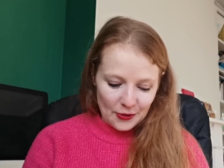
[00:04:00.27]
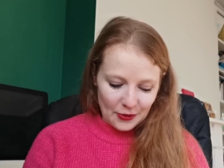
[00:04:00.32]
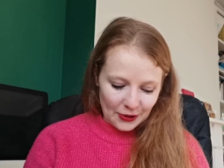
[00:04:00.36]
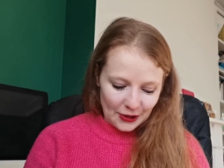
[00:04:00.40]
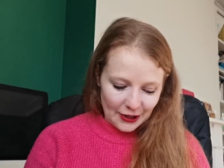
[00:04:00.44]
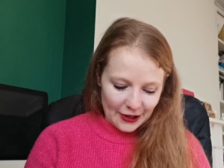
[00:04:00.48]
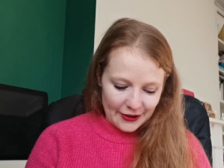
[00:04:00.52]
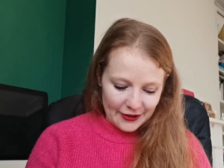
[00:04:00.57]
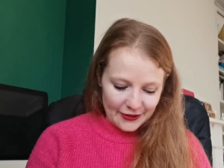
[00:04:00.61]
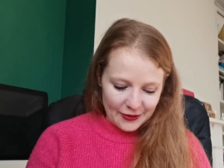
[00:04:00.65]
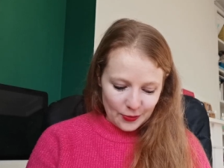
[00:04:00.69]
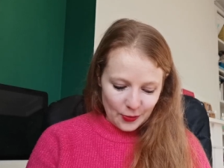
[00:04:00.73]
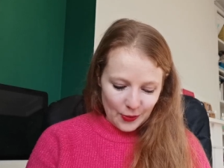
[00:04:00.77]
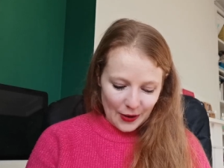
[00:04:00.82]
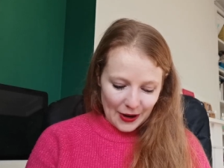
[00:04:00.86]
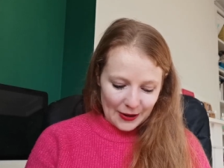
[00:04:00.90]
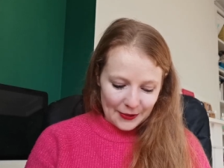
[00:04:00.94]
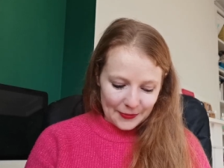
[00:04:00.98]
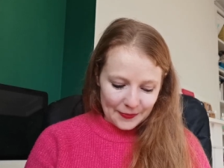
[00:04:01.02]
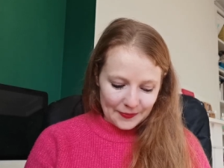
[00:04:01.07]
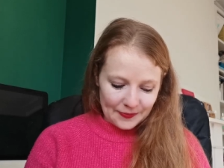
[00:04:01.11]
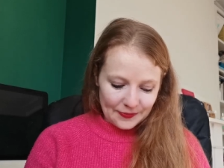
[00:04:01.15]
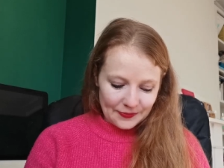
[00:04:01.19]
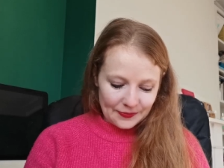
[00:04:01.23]
ball as
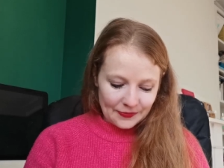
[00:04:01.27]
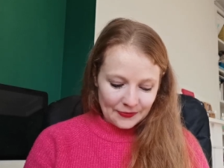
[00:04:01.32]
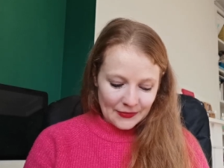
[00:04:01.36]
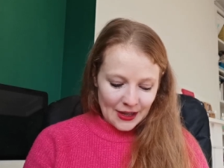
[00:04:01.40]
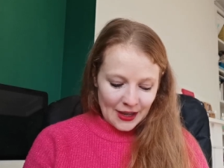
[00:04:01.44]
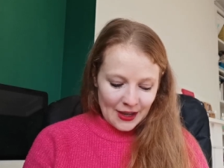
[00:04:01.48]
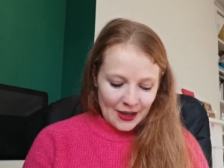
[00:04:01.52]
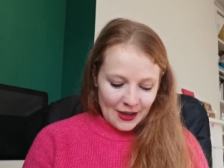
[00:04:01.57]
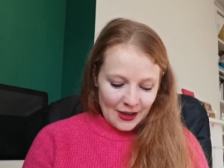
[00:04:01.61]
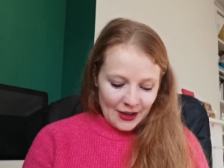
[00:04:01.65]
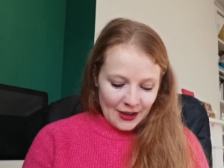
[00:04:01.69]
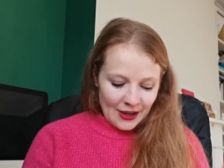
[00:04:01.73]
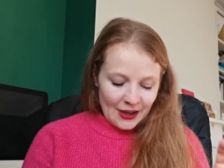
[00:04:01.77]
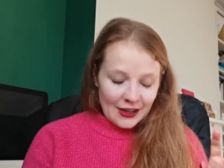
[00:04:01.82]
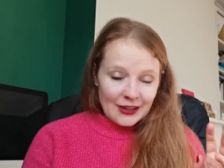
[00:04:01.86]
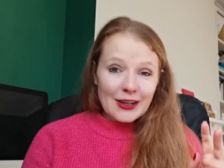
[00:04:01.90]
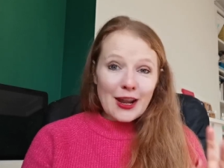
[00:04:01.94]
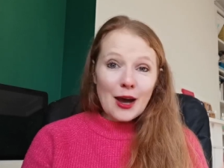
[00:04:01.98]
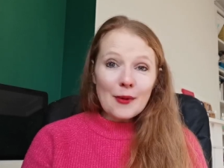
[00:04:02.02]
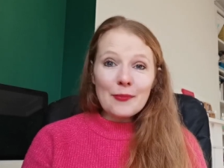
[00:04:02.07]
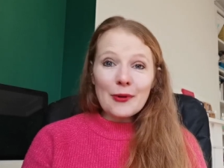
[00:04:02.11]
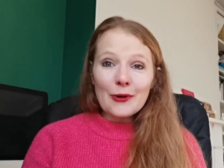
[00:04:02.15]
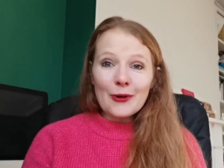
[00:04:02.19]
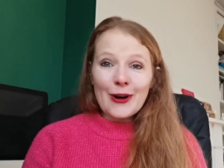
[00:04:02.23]
well.
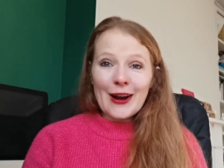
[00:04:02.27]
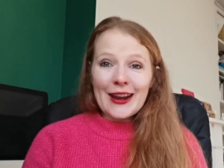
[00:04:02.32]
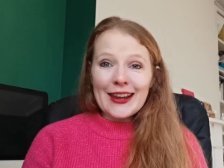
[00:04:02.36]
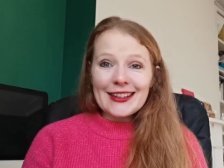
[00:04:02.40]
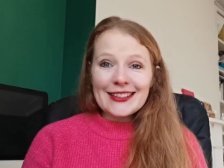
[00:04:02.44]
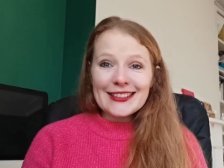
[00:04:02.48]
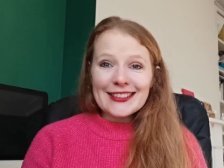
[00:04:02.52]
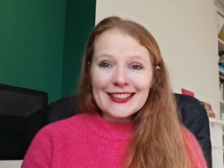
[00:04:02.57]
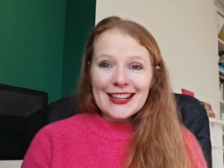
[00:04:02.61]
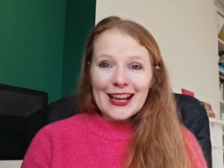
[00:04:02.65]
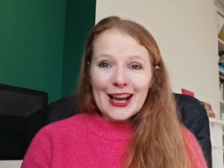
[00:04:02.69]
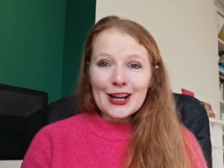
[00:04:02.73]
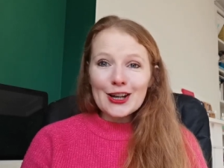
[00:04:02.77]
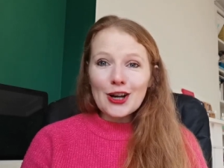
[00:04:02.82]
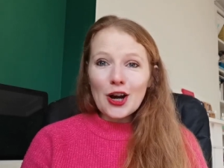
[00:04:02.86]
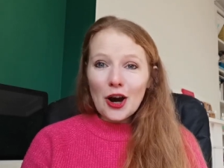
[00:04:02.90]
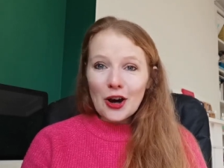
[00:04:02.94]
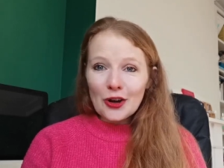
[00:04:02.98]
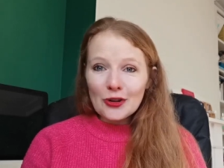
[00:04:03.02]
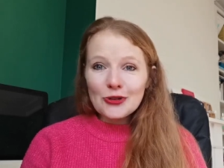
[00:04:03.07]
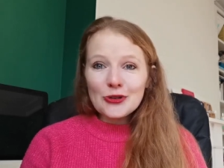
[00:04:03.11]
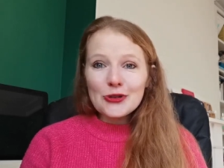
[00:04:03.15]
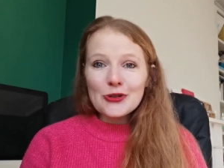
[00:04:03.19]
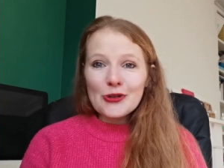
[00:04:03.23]
Number eight, a
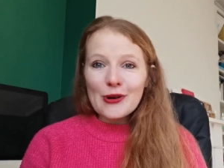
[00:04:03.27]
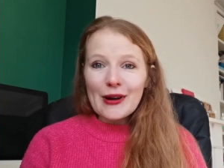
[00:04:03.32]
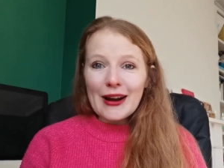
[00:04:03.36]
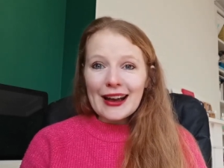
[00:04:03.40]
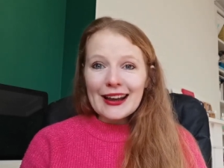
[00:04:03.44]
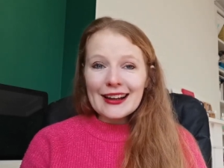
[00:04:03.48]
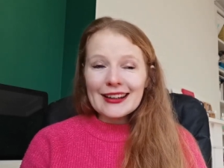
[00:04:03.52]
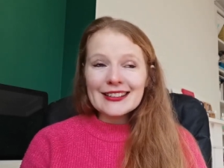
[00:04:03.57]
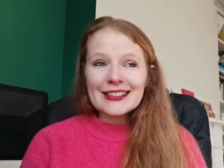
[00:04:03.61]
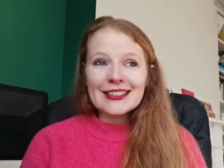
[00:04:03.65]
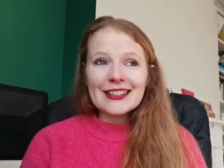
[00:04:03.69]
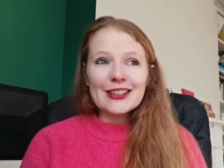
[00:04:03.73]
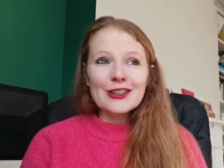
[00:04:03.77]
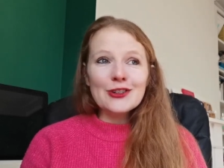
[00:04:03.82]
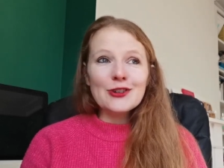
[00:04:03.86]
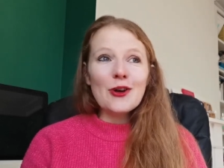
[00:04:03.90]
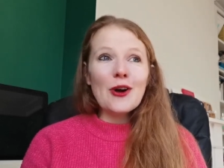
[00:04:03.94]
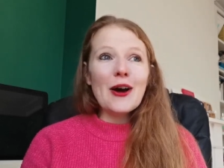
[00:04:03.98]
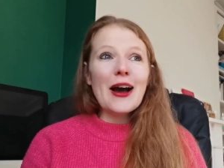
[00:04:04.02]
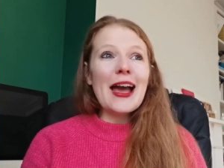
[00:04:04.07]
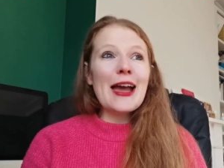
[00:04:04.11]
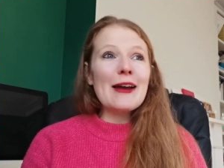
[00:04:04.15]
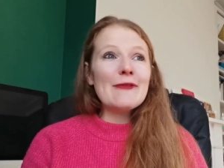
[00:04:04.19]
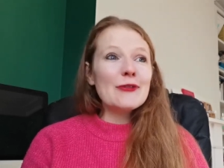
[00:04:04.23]
contract.
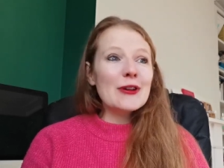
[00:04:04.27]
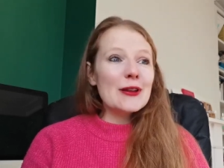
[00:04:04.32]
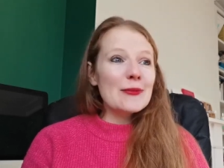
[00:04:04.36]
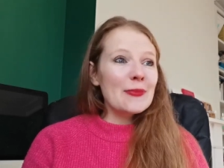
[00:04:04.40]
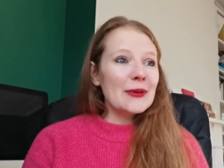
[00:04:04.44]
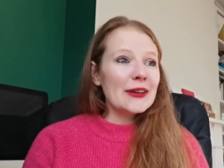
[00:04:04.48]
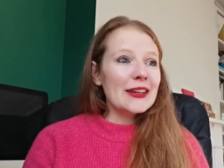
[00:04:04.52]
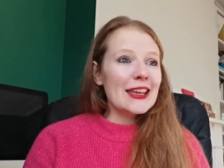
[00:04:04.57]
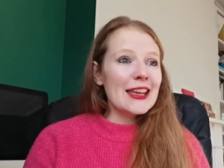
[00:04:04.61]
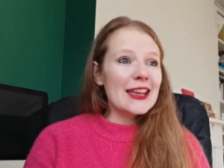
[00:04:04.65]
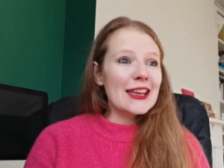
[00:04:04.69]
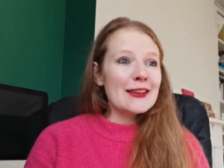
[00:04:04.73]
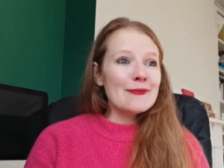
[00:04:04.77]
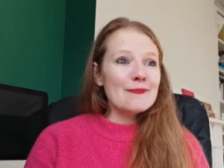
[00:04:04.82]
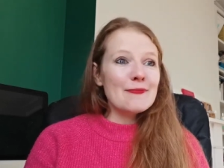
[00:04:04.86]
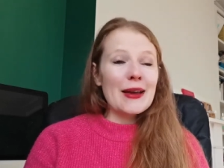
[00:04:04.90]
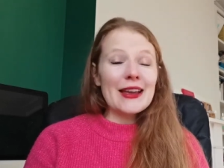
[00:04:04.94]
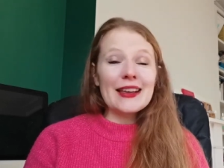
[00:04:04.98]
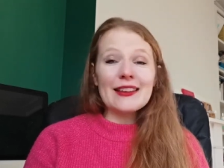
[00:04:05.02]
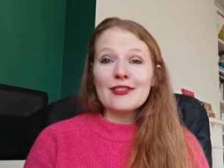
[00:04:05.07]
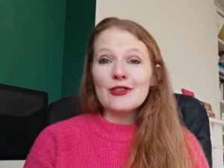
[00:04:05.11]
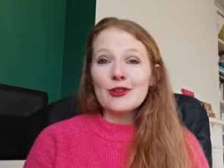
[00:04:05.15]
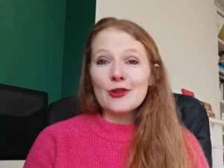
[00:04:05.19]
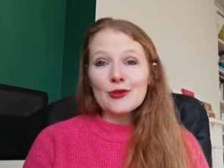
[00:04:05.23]
Not everybody
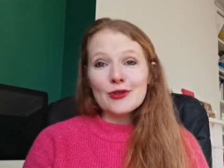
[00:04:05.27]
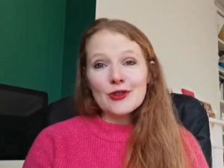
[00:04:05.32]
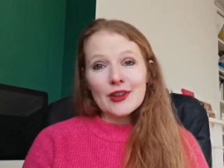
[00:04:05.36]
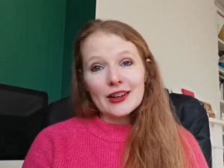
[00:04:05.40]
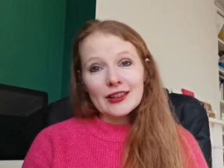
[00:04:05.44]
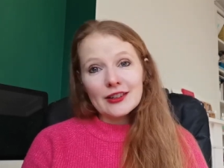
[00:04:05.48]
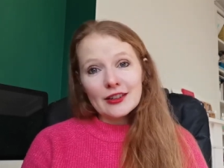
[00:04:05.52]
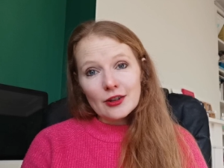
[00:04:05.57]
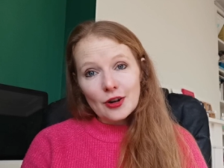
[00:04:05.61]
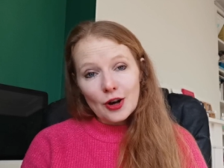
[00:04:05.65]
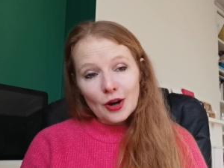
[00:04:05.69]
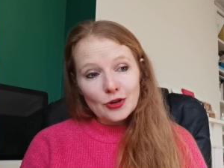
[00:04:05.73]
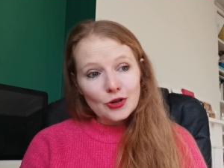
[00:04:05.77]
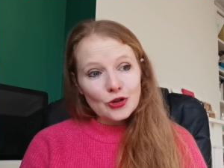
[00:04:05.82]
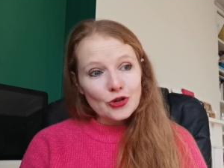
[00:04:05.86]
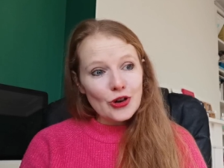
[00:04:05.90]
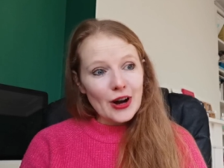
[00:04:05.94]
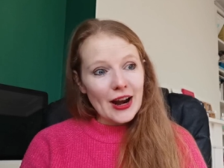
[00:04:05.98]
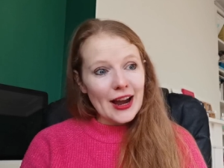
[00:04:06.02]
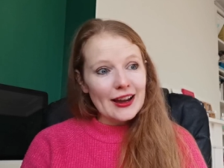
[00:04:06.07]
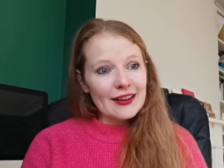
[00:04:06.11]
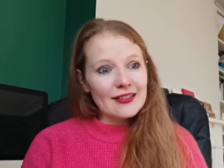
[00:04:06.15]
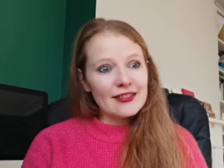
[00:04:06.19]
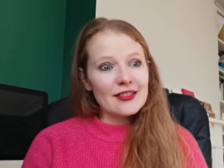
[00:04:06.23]
makes you sign a
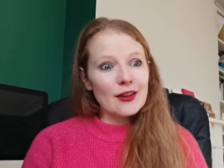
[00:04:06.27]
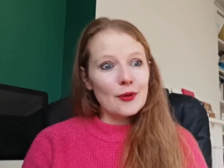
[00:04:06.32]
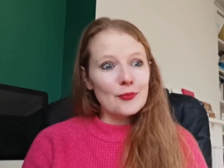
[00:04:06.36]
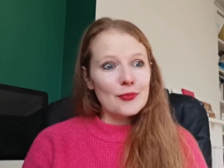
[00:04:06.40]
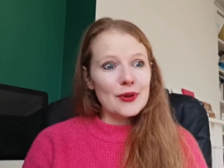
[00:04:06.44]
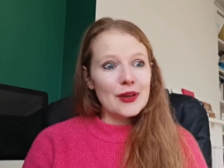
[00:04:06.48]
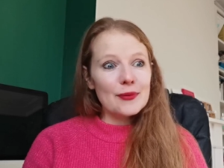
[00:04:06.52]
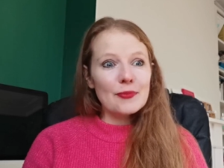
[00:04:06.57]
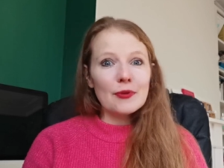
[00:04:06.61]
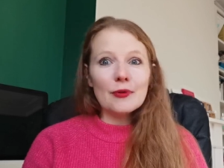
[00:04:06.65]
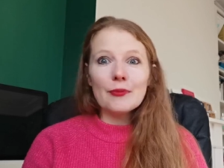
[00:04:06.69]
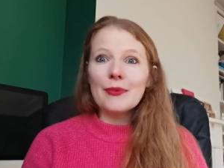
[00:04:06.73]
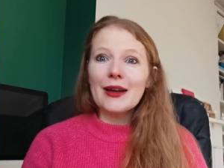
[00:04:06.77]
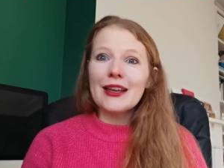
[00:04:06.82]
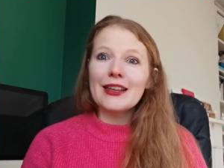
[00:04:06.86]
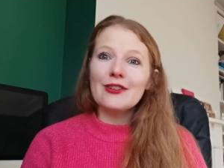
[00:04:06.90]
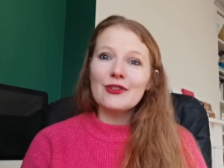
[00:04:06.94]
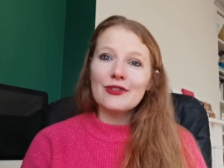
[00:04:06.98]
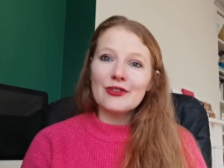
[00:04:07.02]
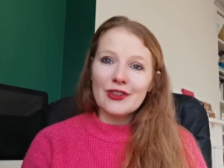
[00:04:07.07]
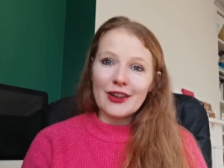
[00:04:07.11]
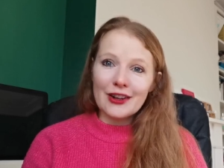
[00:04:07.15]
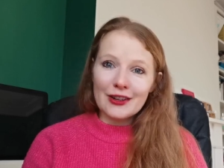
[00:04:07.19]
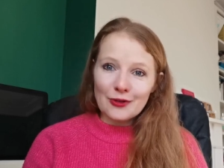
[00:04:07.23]
contract. Some people
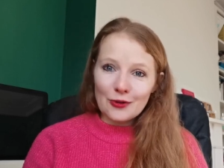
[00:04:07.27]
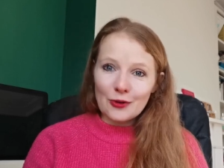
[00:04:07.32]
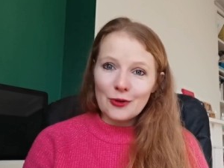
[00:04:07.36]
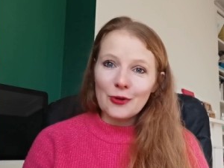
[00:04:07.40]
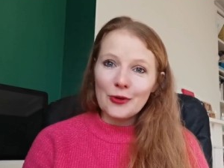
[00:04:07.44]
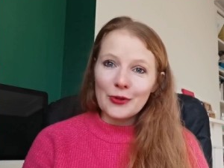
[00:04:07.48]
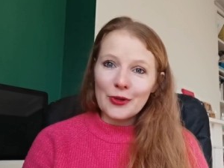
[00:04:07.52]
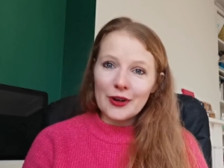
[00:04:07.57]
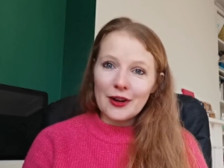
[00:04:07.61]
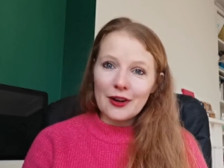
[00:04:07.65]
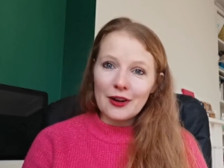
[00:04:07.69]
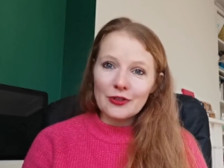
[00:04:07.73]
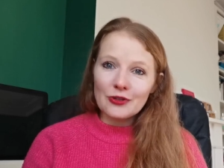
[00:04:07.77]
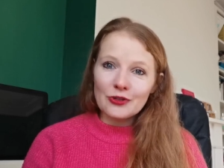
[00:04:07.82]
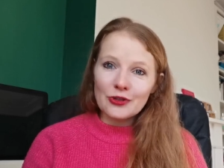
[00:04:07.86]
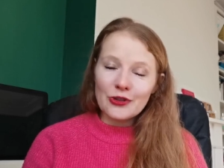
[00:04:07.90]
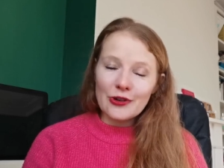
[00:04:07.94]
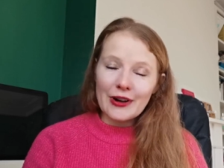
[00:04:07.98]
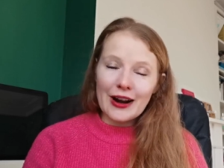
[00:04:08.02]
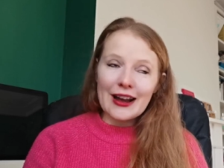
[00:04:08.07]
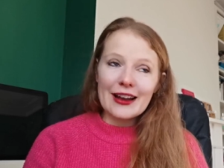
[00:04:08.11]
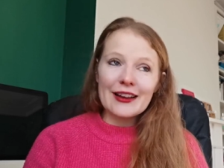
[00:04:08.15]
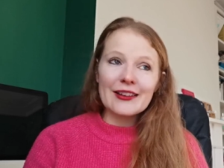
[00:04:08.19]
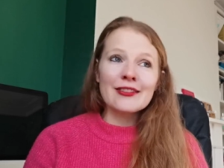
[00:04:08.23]
make you sign all the
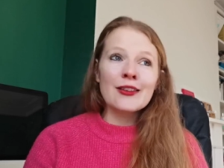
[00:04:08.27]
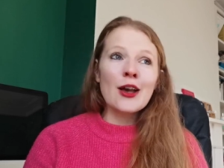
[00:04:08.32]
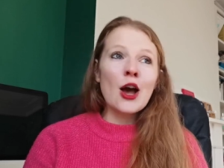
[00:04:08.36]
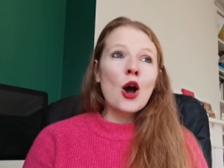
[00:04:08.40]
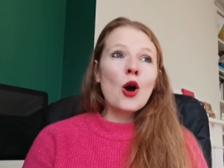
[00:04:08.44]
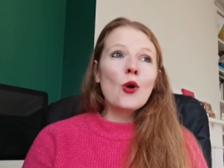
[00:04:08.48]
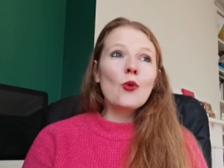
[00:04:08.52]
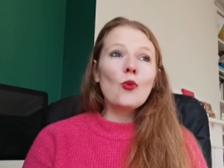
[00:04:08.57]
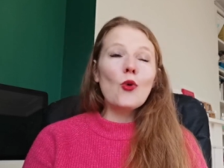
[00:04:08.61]
contracts.